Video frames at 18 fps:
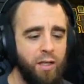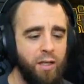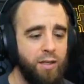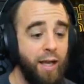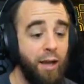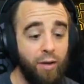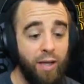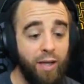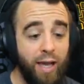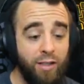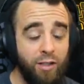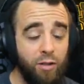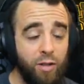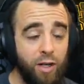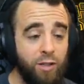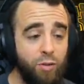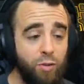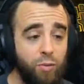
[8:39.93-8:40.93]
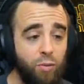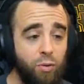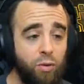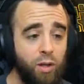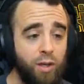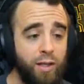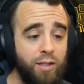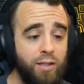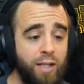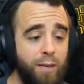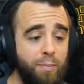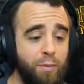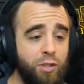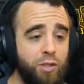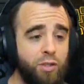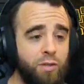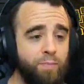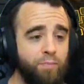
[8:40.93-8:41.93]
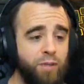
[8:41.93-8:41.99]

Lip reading: Now, again, you're not doing a whole lot of damage.